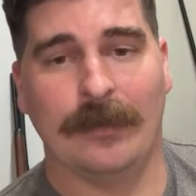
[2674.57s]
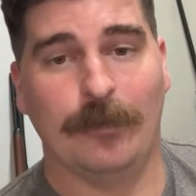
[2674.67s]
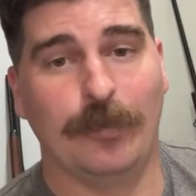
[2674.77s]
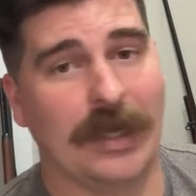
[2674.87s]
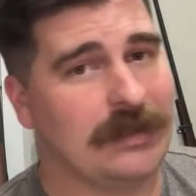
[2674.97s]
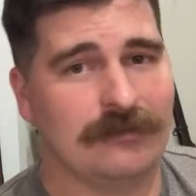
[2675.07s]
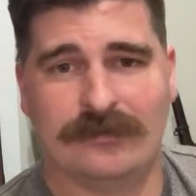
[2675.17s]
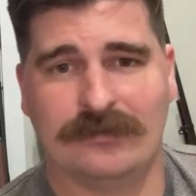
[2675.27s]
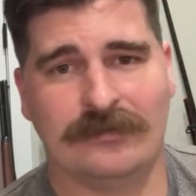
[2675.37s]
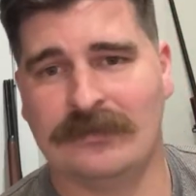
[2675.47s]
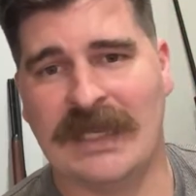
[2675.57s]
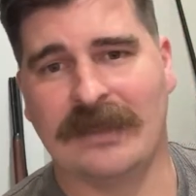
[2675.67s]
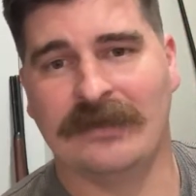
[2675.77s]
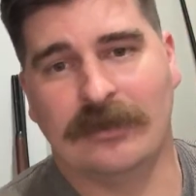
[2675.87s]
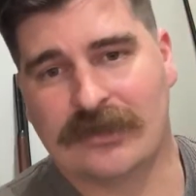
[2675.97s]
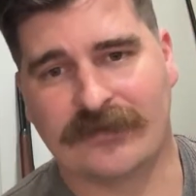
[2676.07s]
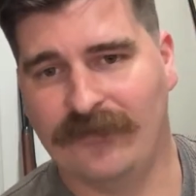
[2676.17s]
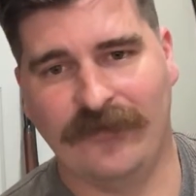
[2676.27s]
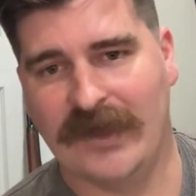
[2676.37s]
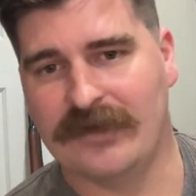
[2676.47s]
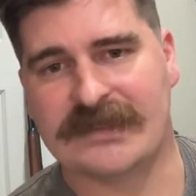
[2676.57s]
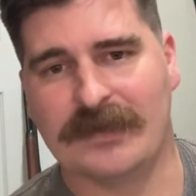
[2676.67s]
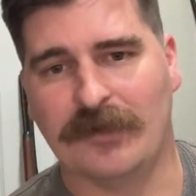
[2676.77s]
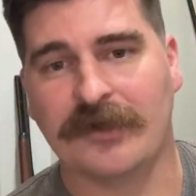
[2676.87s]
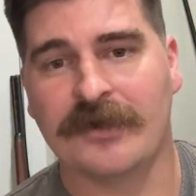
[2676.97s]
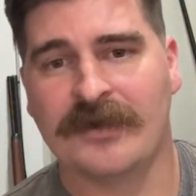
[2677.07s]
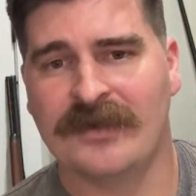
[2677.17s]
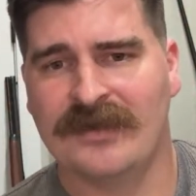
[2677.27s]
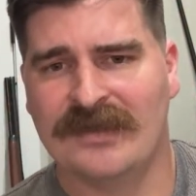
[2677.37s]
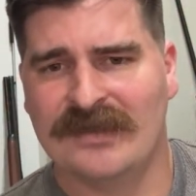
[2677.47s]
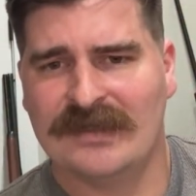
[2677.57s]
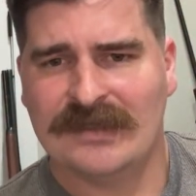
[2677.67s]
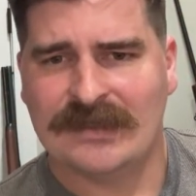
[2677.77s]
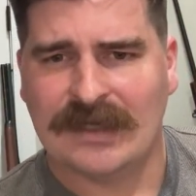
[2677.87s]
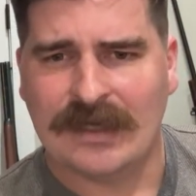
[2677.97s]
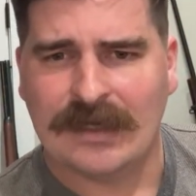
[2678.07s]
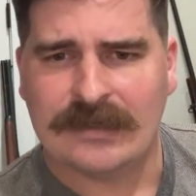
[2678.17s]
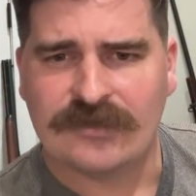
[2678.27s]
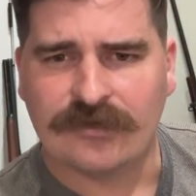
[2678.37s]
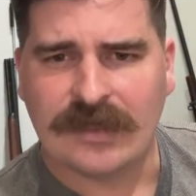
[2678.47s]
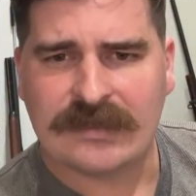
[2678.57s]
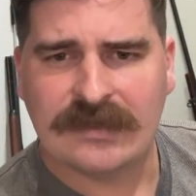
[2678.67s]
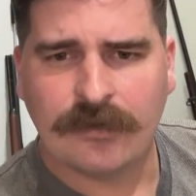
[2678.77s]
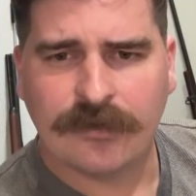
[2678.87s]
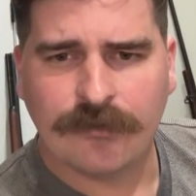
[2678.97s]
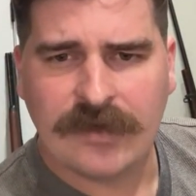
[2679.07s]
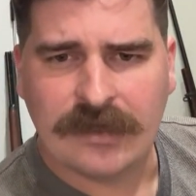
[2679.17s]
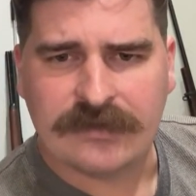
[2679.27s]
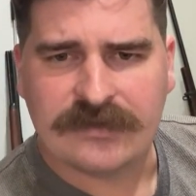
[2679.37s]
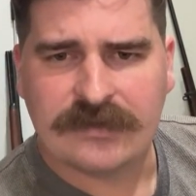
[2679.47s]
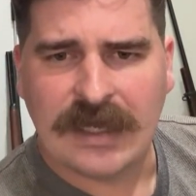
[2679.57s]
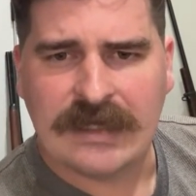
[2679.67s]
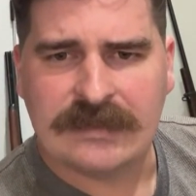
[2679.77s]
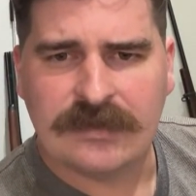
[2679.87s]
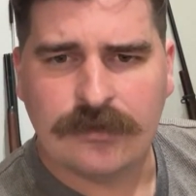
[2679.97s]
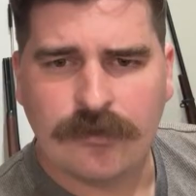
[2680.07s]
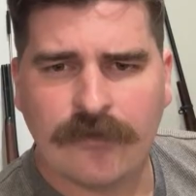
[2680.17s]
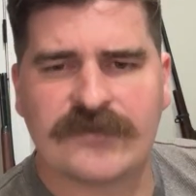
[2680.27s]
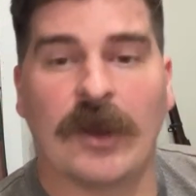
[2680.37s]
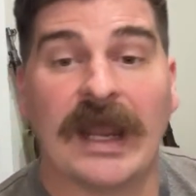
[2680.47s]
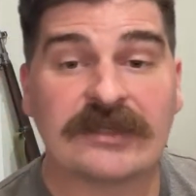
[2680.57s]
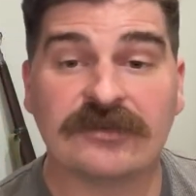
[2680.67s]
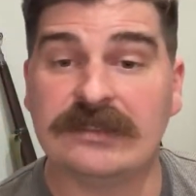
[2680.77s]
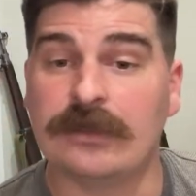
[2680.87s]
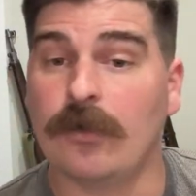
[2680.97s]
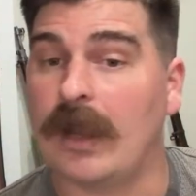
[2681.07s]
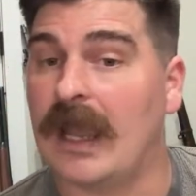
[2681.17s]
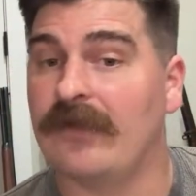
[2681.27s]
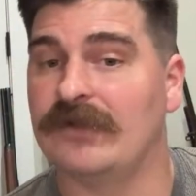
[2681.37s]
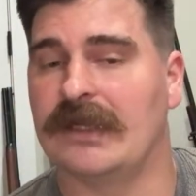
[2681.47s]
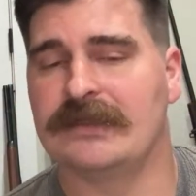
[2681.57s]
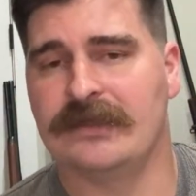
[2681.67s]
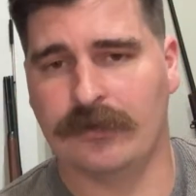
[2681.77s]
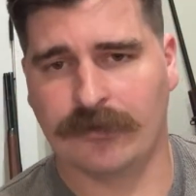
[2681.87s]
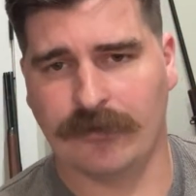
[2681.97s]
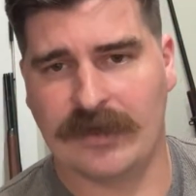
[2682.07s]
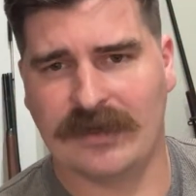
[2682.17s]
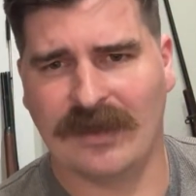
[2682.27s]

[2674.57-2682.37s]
But yeah, it looks very similar. Is your 1903 at A2 Grove? So I actually don't have a 1903.